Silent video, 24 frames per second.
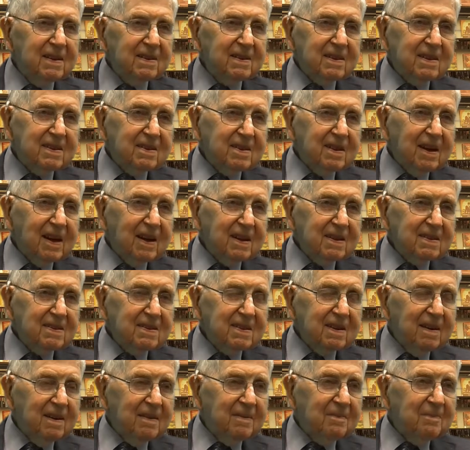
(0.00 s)
conduct,
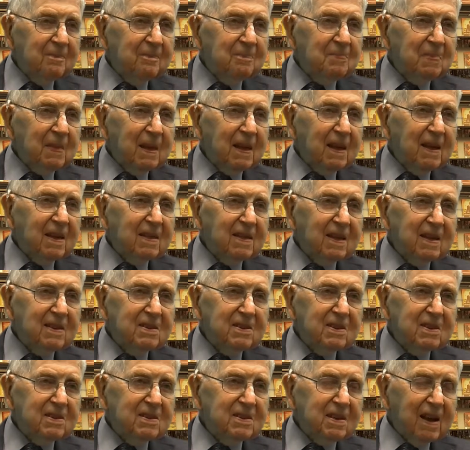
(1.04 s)
and then
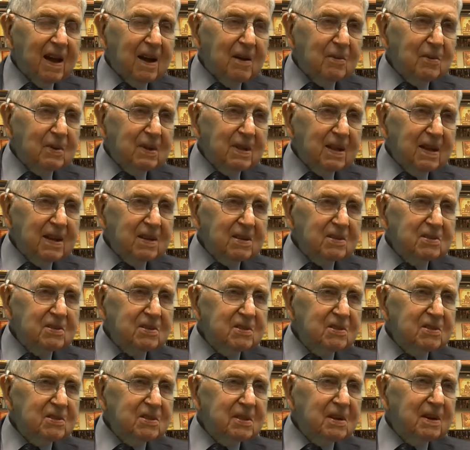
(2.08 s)
just our
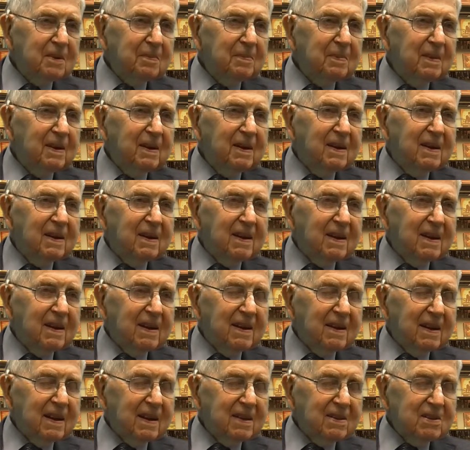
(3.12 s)
relationship
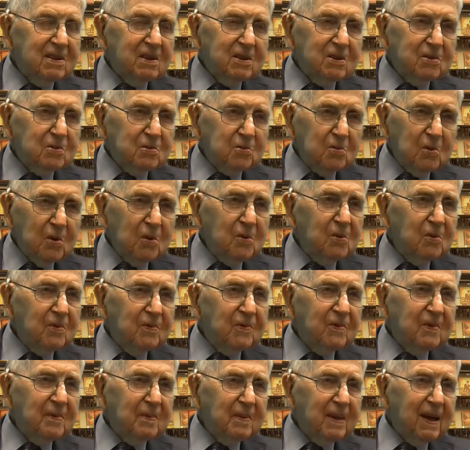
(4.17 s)
just grew
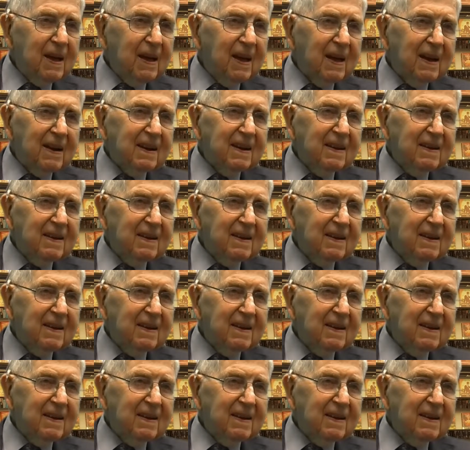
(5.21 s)
from that.